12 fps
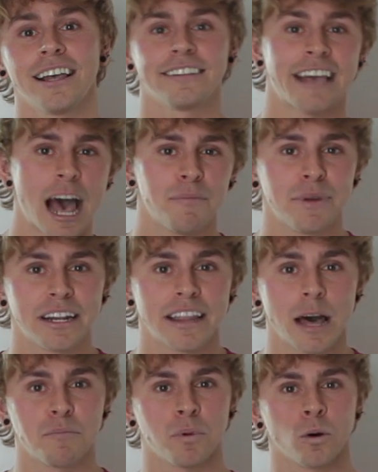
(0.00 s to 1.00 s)
tap into
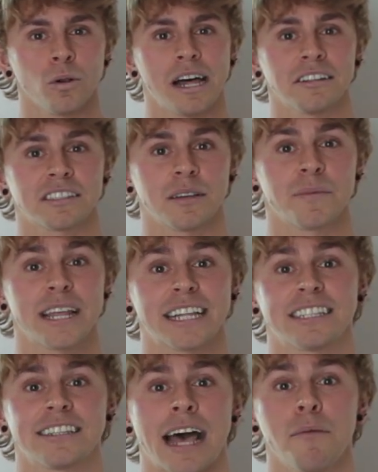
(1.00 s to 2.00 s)
that, pull out some of
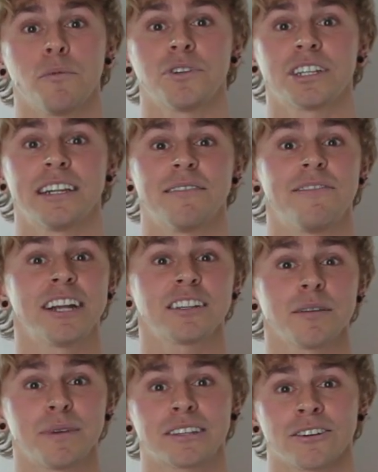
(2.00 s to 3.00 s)
that sap, which can
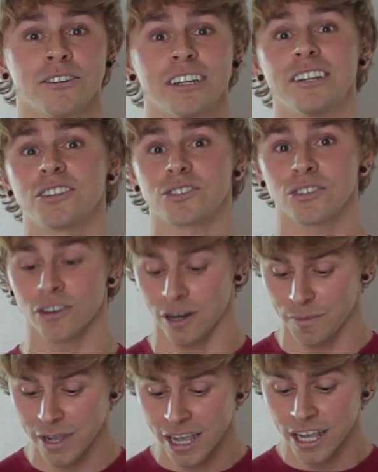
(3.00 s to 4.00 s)
eventually be turned into syrup.